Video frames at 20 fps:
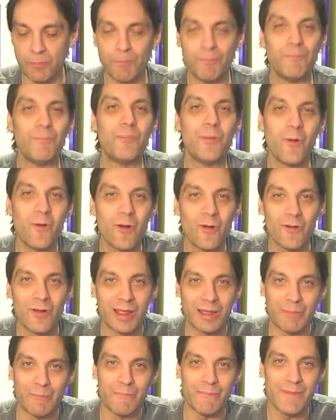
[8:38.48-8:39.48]

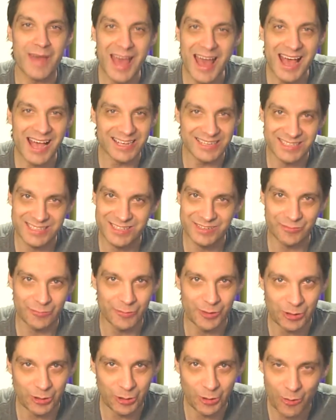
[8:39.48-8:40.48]
boring masks
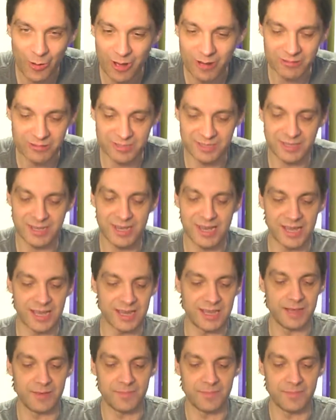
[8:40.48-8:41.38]
when you go outside.